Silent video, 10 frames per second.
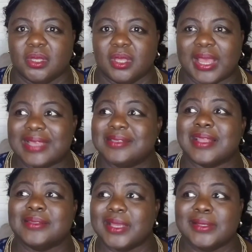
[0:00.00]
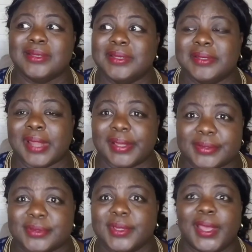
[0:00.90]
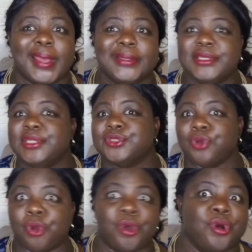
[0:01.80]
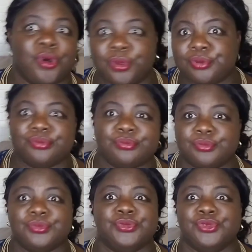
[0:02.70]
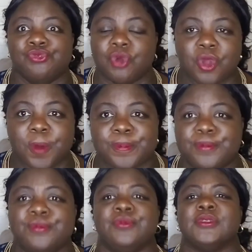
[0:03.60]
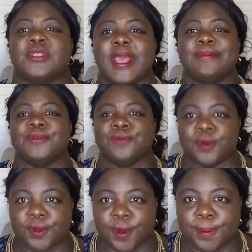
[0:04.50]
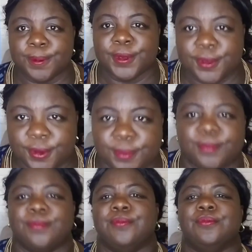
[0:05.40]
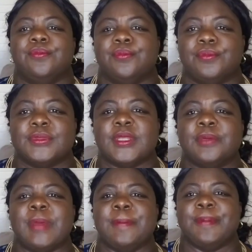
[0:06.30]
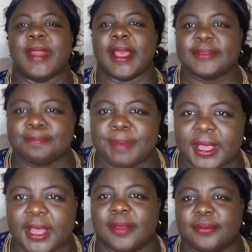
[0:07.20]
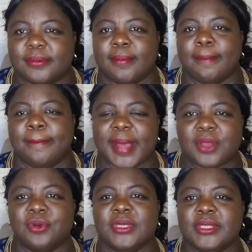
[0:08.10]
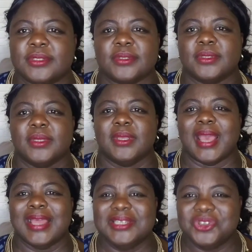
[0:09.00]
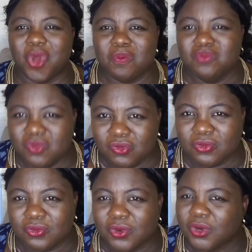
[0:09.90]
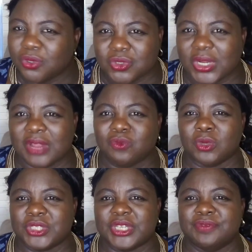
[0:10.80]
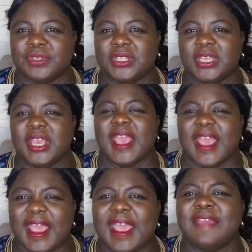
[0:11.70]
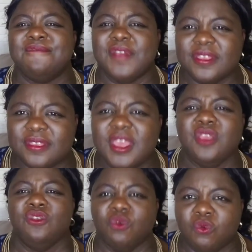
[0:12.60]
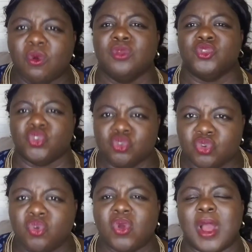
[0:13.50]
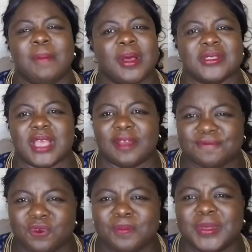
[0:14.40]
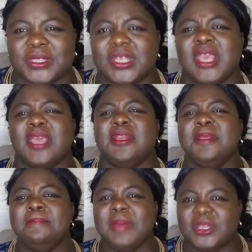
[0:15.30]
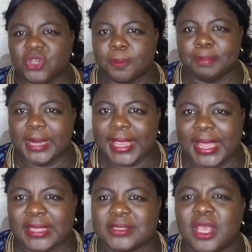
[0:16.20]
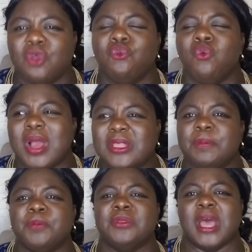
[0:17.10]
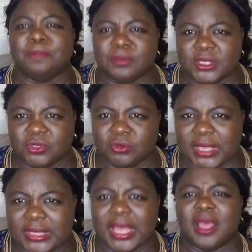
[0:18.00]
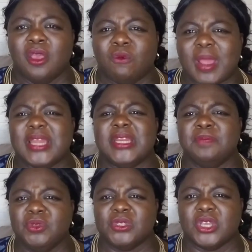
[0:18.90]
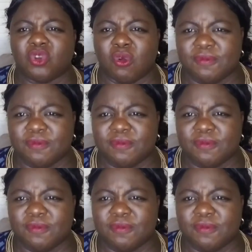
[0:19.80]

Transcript: I started in the night. I did it all. Woke up, slept, woke up, said my prayers, back on it. I did not move until I watched everything. Everything you want to know about Afrobeats, the major players, who are the people that put it together, where did the music come